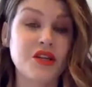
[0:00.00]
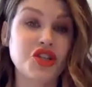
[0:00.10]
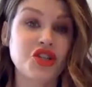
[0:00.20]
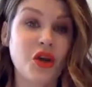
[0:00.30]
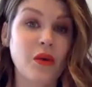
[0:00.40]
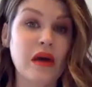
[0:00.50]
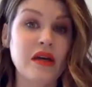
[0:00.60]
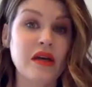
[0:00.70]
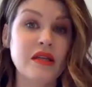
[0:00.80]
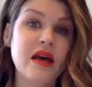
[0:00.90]
that show
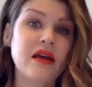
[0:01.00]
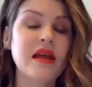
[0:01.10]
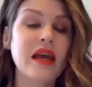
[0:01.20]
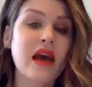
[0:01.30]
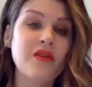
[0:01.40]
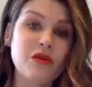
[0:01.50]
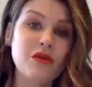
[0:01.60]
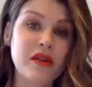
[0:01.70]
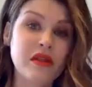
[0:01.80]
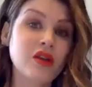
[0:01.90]
us that like
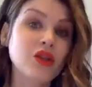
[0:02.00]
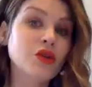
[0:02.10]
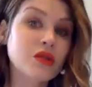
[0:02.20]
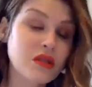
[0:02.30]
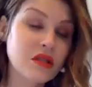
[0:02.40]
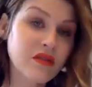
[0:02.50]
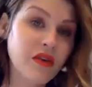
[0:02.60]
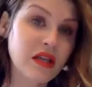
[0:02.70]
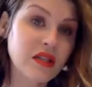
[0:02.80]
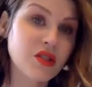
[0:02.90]
everyone that uses the
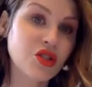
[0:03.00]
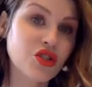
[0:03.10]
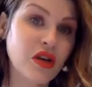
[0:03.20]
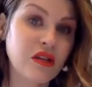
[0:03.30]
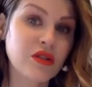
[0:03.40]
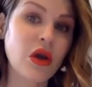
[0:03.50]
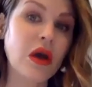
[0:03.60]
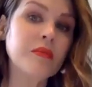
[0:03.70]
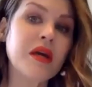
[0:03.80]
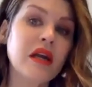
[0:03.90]
device is trained
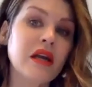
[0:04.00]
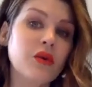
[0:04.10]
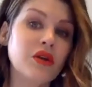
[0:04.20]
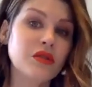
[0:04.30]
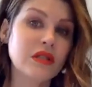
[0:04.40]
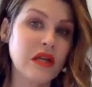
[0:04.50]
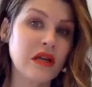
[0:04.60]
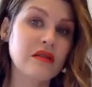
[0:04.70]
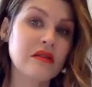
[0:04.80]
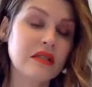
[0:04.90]
on, but anyone who's
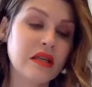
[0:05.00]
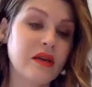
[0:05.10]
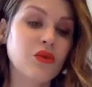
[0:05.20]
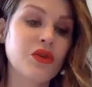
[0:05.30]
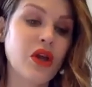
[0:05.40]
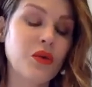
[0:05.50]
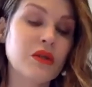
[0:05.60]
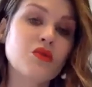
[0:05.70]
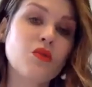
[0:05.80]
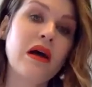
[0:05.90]
studied the skin will know
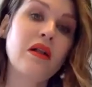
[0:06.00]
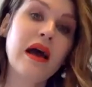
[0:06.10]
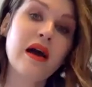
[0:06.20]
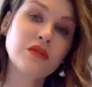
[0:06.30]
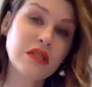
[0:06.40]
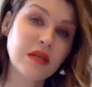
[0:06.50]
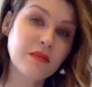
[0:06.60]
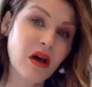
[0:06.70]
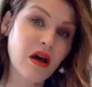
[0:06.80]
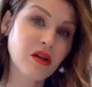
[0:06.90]
as well how deep
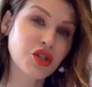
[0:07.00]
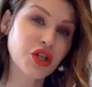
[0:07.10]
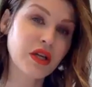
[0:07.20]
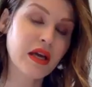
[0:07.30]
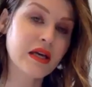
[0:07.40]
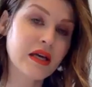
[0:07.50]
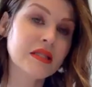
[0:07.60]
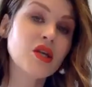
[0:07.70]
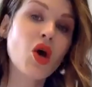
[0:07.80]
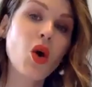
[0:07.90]
the collagen is,